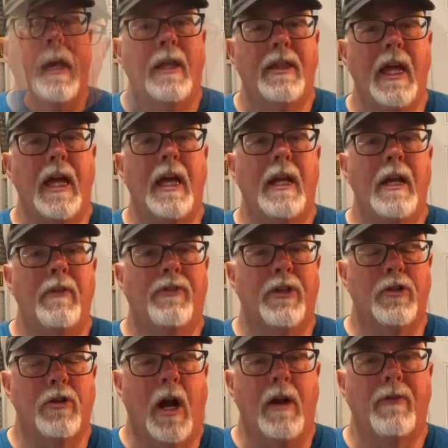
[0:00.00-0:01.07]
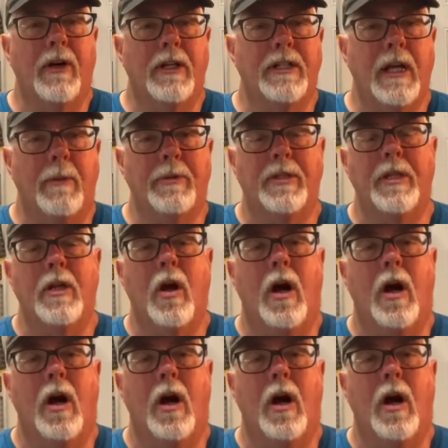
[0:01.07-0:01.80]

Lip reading: Then, if the driver accepts the